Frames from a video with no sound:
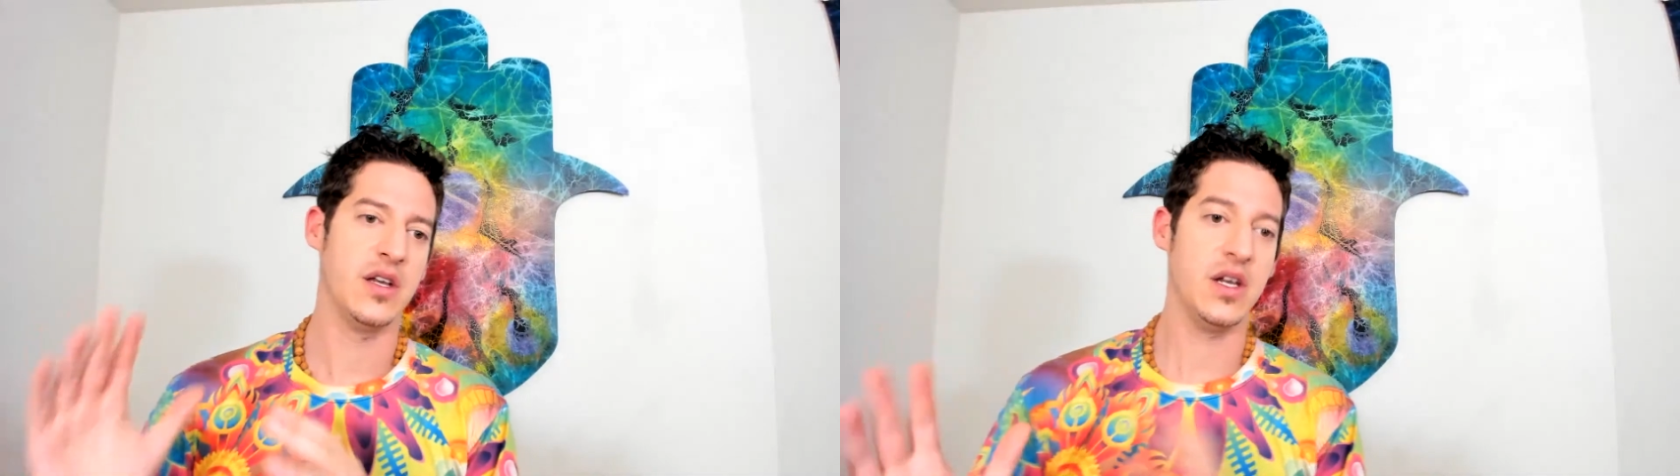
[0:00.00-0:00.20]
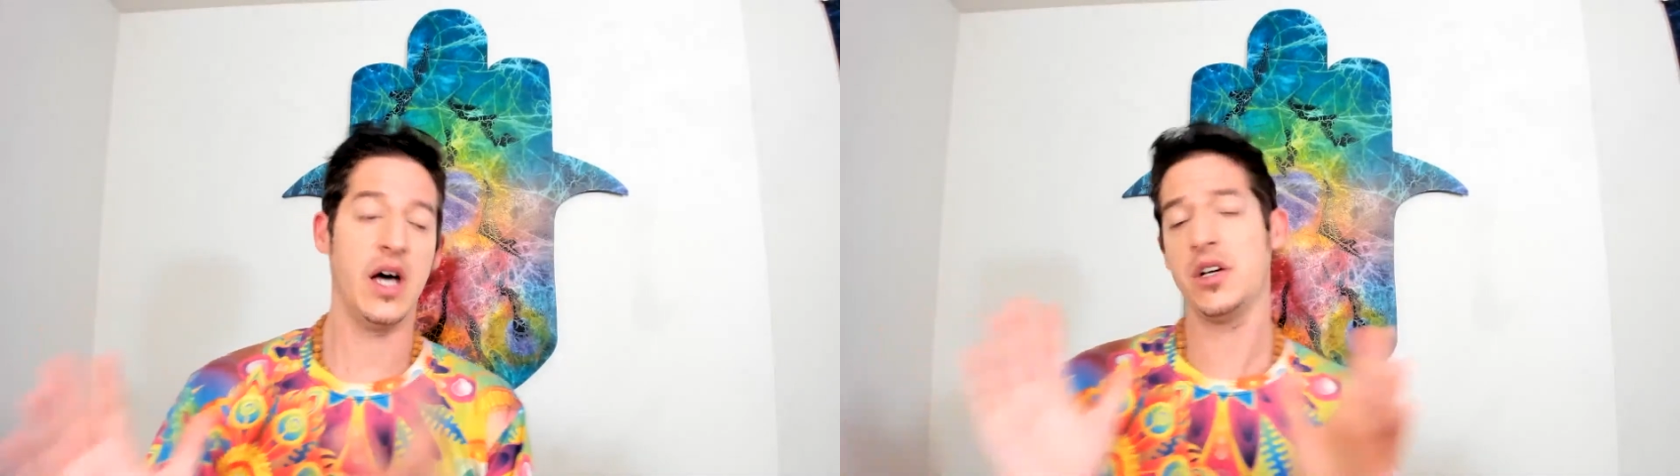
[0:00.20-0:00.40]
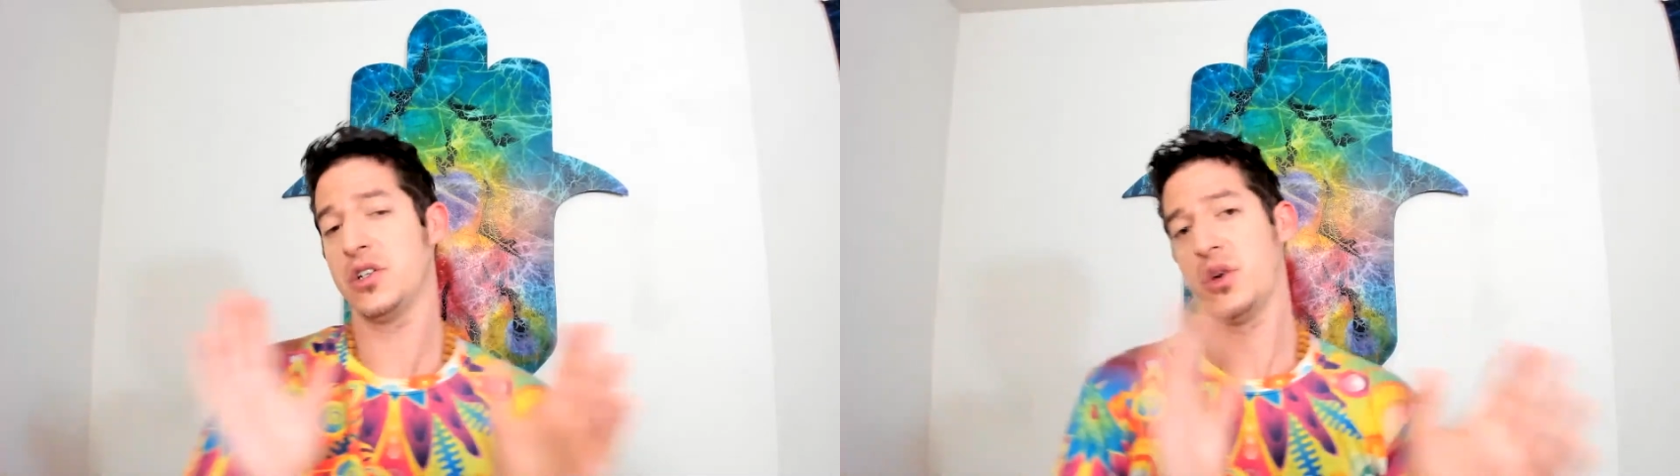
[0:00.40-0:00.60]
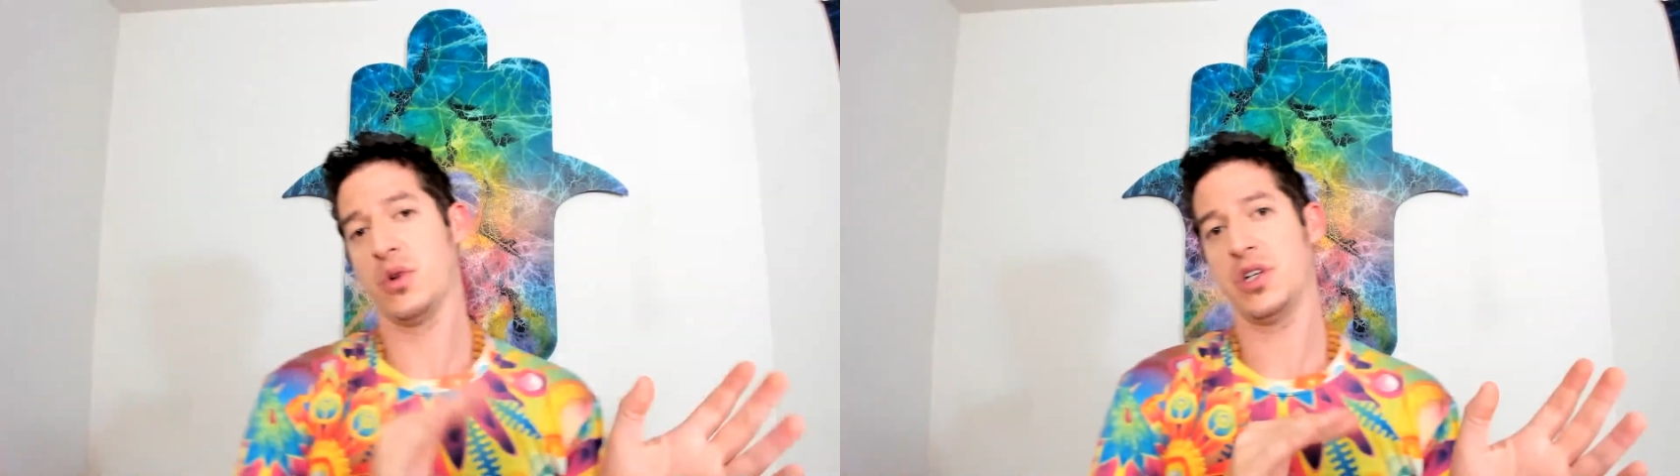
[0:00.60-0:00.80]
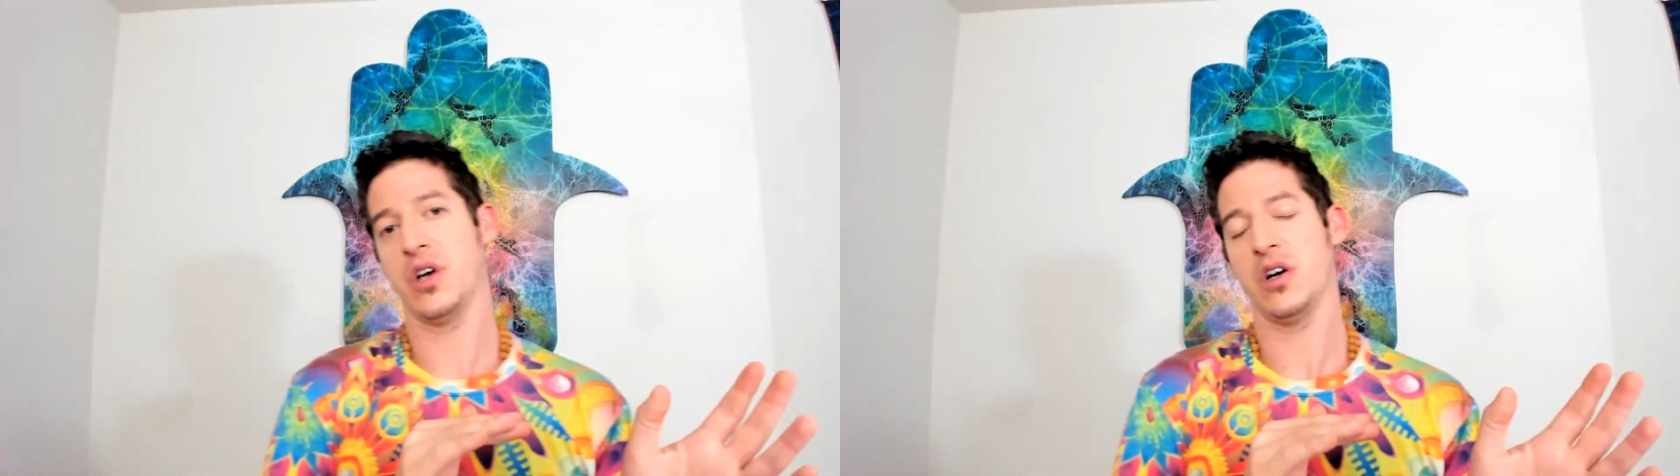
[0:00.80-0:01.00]
not
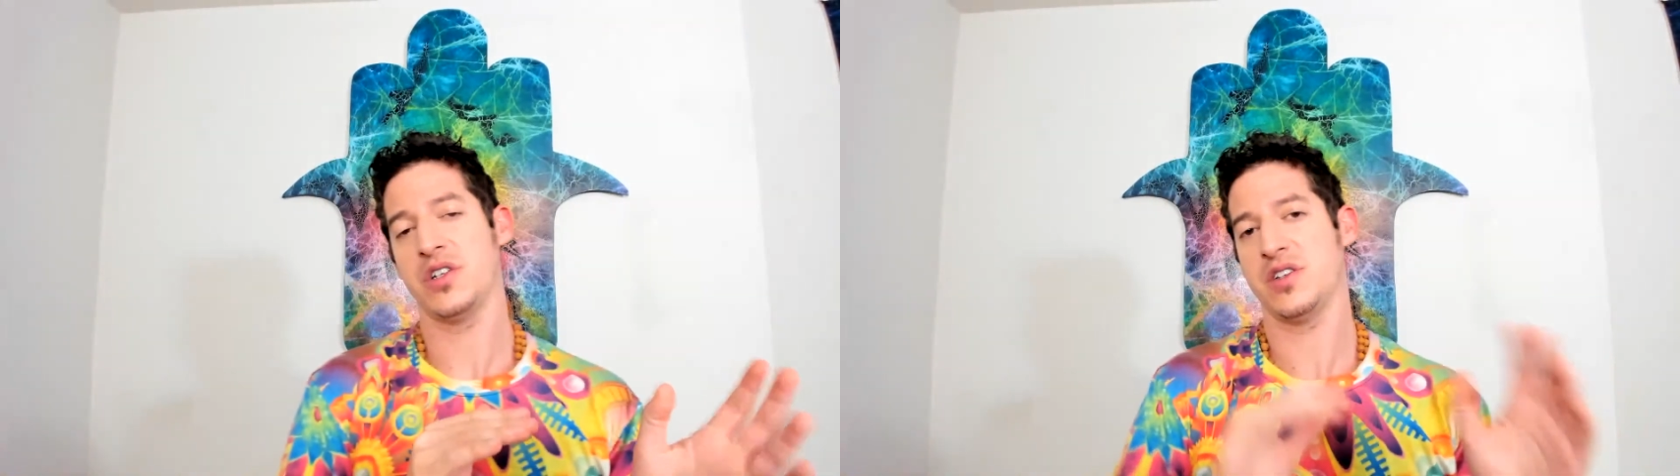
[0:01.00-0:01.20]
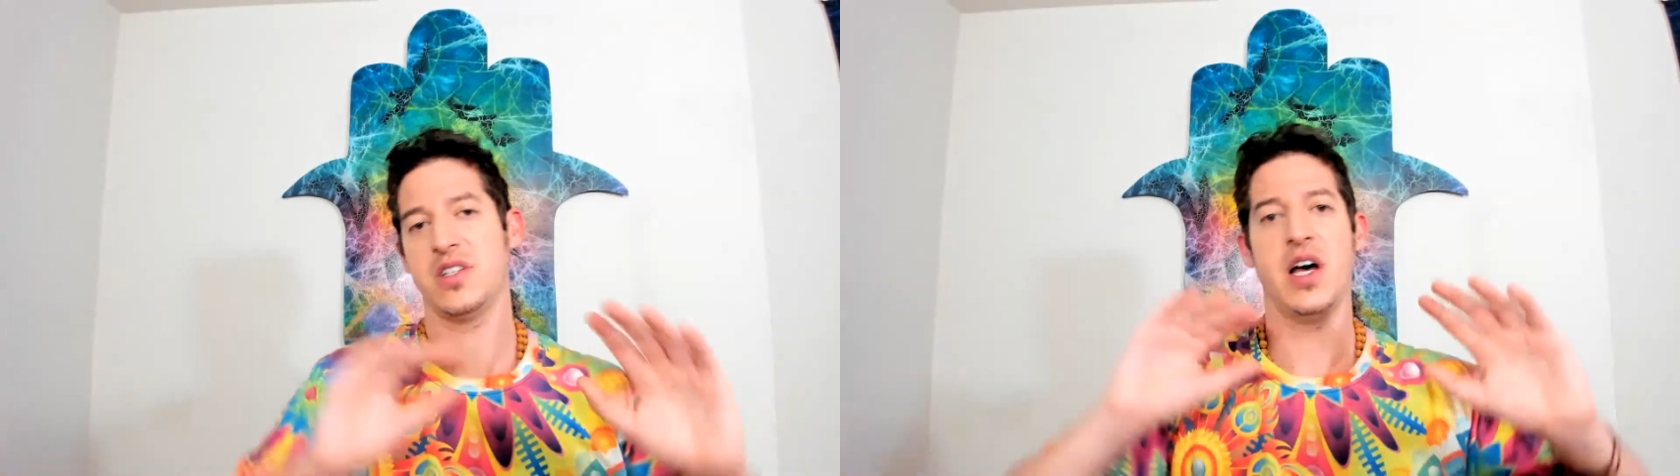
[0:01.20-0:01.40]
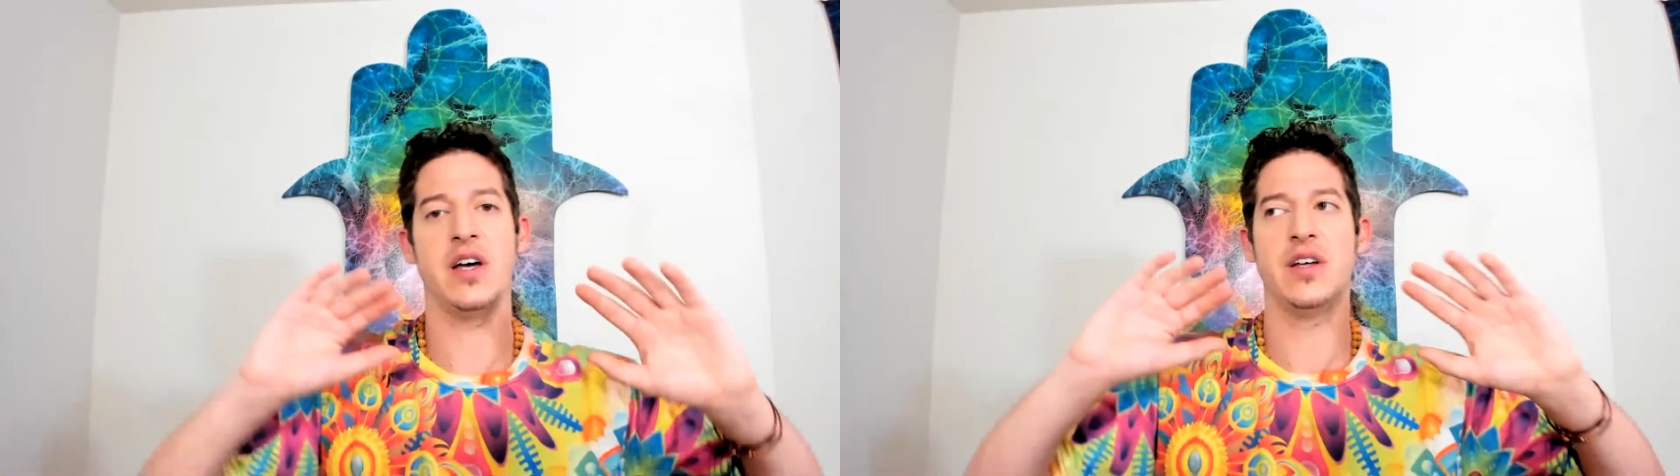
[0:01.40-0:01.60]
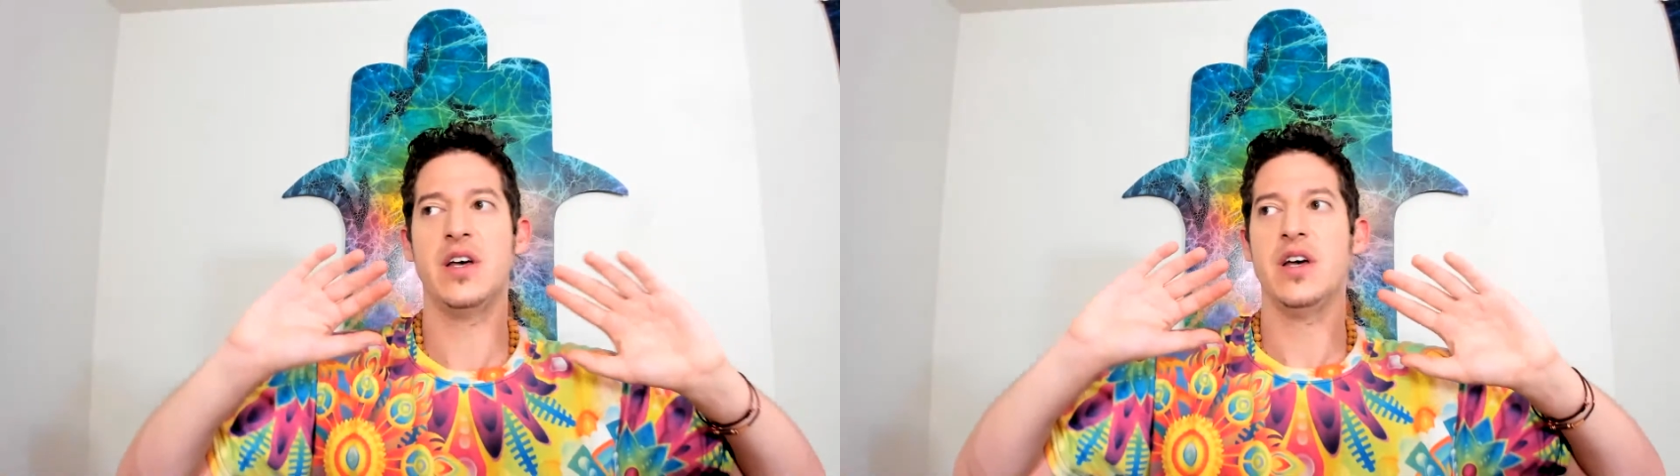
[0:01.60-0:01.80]
ignoring darkness, not